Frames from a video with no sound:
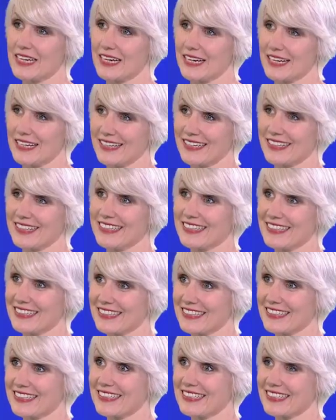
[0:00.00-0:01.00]
and they
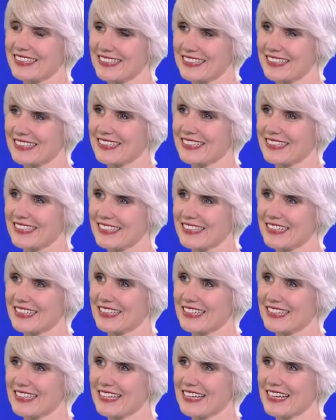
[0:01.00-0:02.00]
will become monarch,
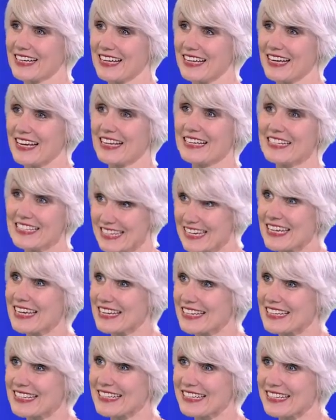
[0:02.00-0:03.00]
whatever what.
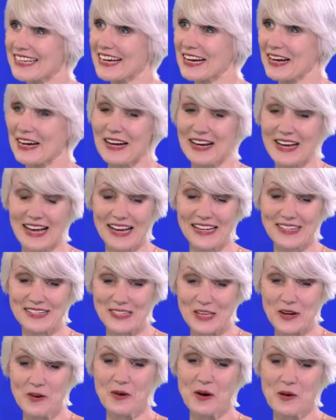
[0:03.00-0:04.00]
Indeed. Uh, and
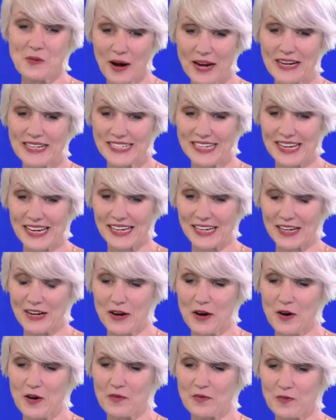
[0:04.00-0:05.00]
so we're waiting
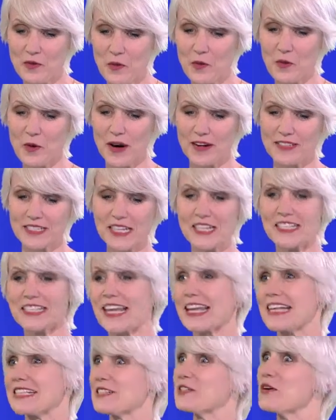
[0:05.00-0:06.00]
for, I was going to
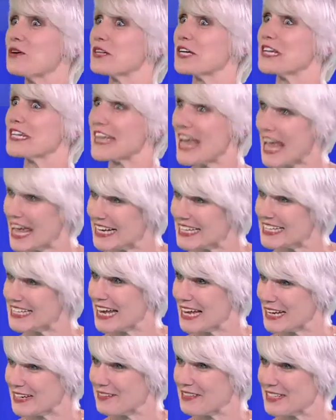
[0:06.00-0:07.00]
say, it's not our next
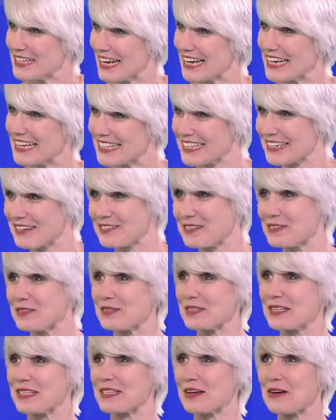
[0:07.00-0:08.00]
head of state, of
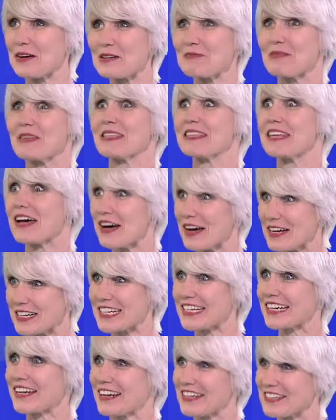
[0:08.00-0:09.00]
course. It's going to be third
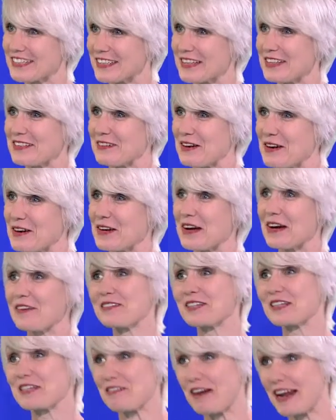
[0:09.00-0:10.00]
in line to the throne
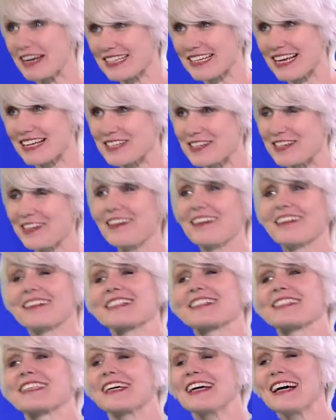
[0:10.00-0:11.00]
after Grandad
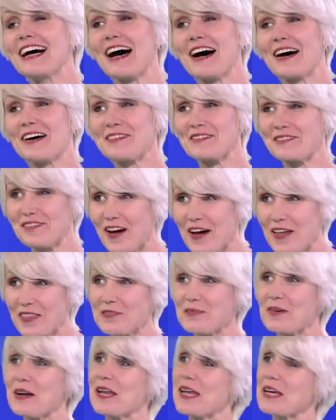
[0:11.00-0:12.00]
Charles, uh, Father
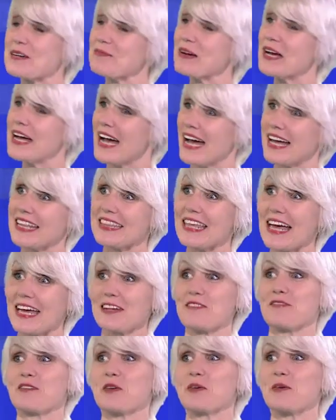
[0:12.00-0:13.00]
William, and then,
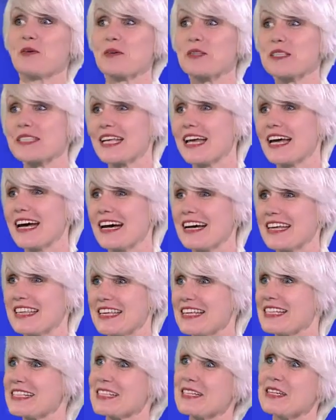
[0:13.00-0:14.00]
of course, uh,
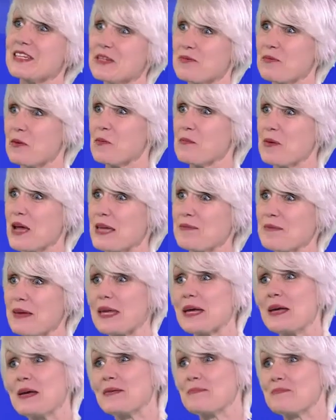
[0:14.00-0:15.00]
this newborn
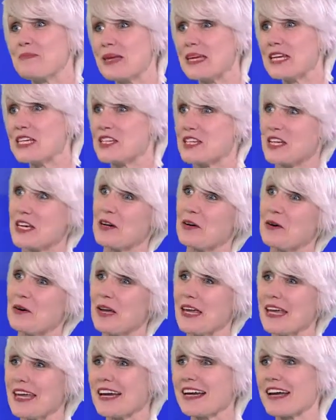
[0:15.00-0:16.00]
baby, be she or
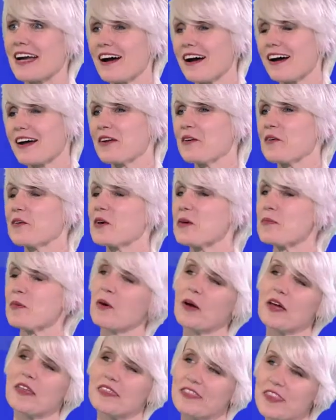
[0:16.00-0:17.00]
he a girl or a
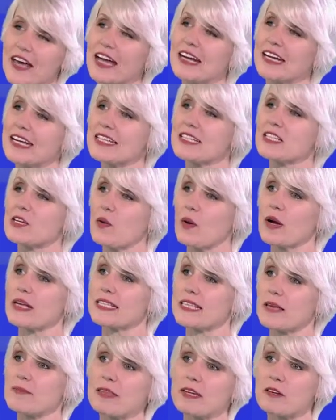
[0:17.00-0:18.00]
boy. And that is quite
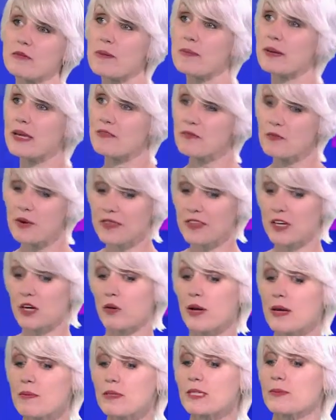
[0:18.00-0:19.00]
something. Remember, even when the
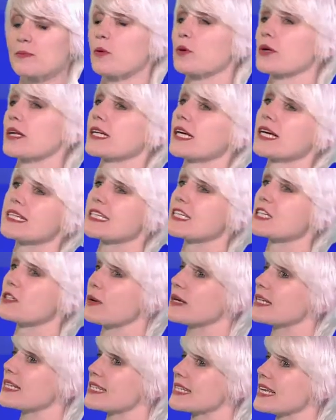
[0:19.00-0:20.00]
Queen was born in
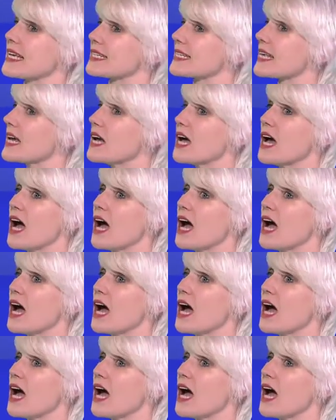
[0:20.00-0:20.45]
1926,